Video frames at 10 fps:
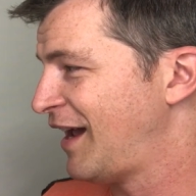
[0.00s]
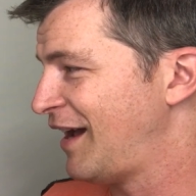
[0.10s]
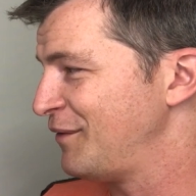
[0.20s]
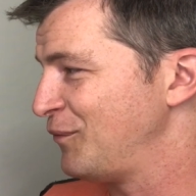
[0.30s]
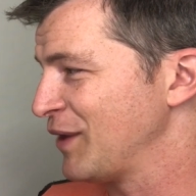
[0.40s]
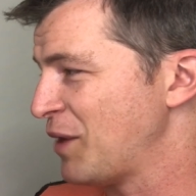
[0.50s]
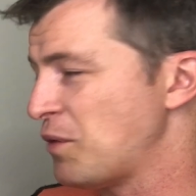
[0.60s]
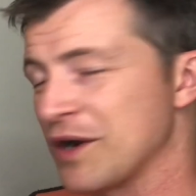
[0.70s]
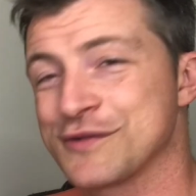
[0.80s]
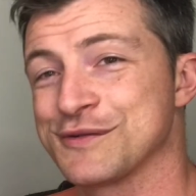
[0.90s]
where that
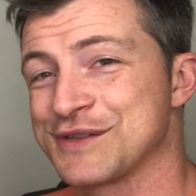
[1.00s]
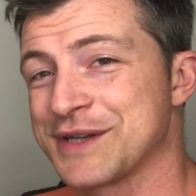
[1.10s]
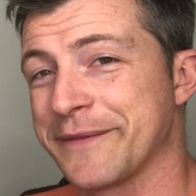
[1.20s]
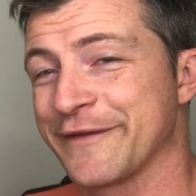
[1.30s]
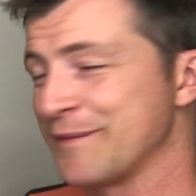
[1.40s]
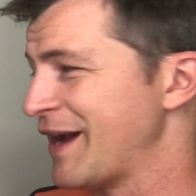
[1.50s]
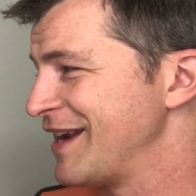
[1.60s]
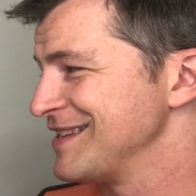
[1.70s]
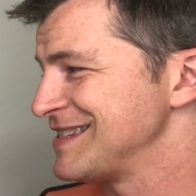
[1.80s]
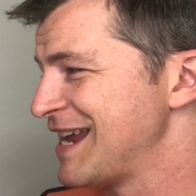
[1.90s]
water source is coming from right
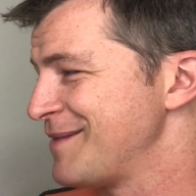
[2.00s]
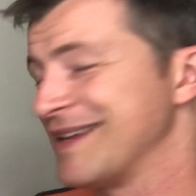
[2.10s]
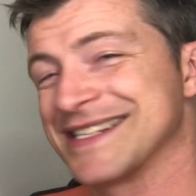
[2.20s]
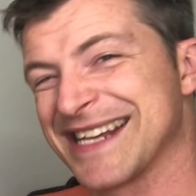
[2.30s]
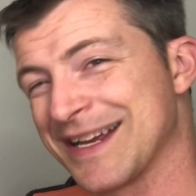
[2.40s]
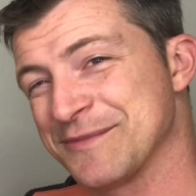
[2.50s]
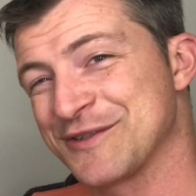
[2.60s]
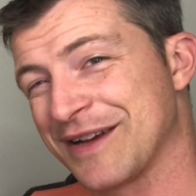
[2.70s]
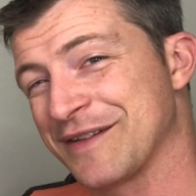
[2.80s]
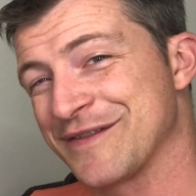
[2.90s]
out of the stadium. Like, is that coming
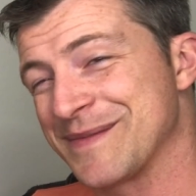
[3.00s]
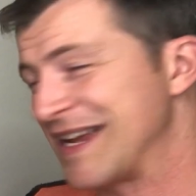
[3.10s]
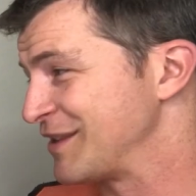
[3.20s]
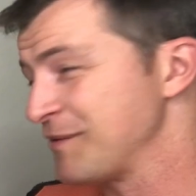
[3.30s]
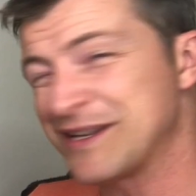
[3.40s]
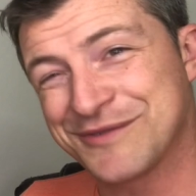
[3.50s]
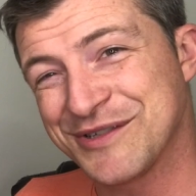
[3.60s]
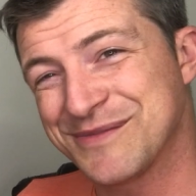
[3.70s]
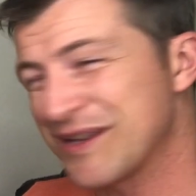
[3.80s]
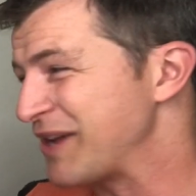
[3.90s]
directly from like the
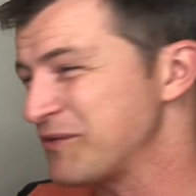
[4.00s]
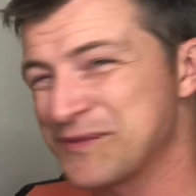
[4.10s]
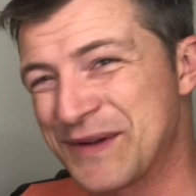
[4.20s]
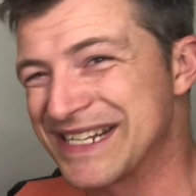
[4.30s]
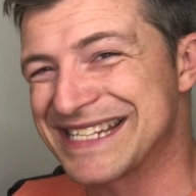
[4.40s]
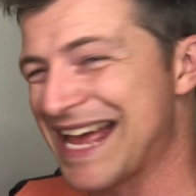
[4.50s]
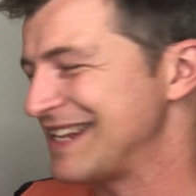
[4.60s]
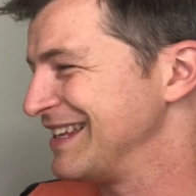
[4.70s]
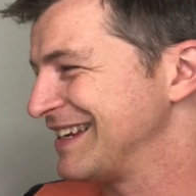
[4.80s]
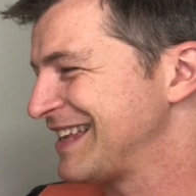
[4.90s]
restrooms, or like what is that?
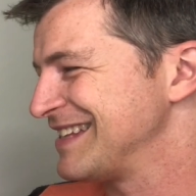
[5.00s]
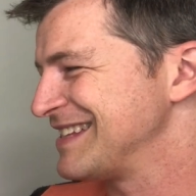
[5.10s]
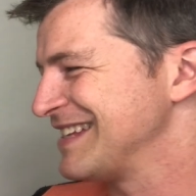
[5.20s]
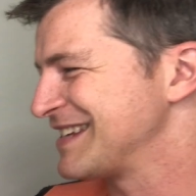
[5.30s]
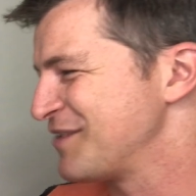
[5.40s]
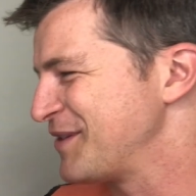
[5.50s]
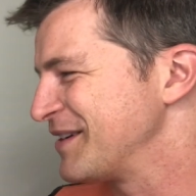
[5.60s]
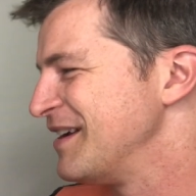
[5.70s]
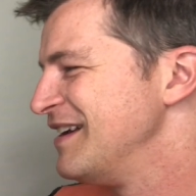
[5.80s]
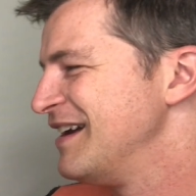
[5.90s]
Like that's kind of
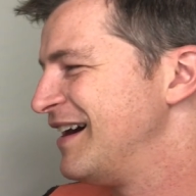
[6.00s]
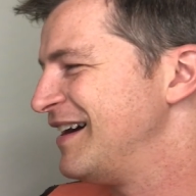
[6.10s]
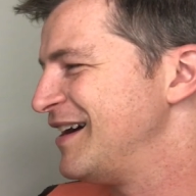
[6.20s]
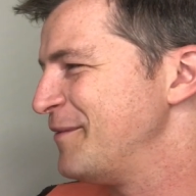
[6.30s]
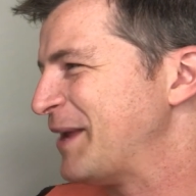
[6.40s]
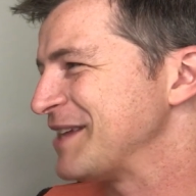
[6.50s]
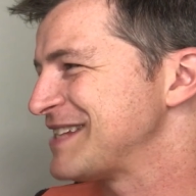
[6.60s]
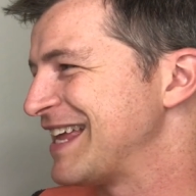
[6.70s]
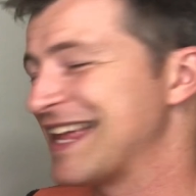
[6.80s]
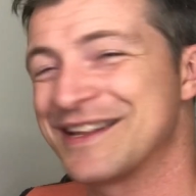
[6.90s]
weird. But
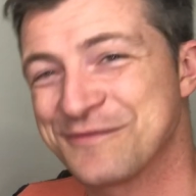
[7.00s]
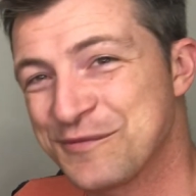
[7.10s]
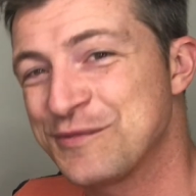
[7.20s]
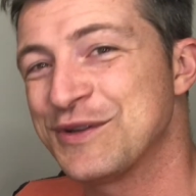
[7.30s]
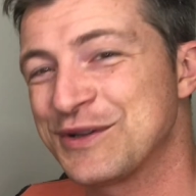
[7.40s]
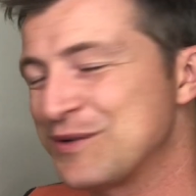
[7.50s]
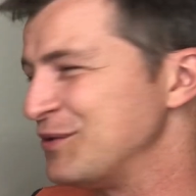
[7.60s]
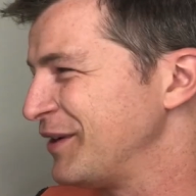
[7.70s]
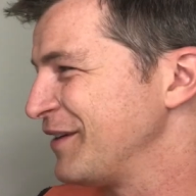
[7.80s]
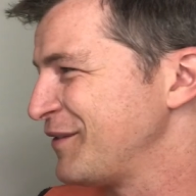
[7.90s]
outside of that, really
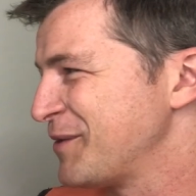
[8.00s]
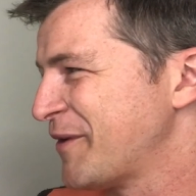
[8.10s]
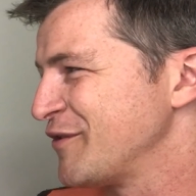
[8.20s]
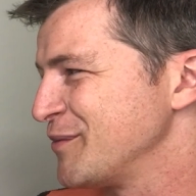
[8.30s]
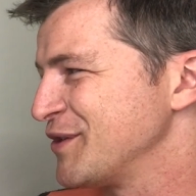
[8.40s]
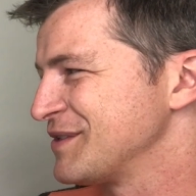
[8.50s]
cool here with the Buffalo Bills.